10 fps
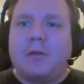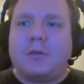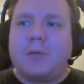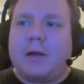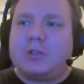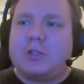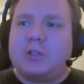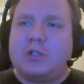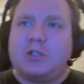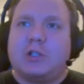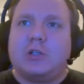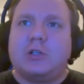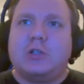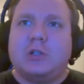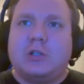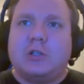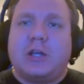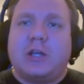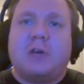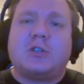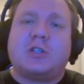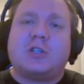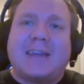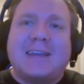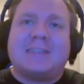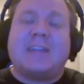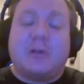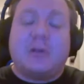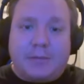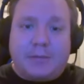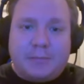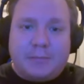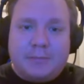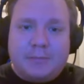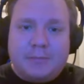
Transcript: about it this way: Shea Gilgeous is their team.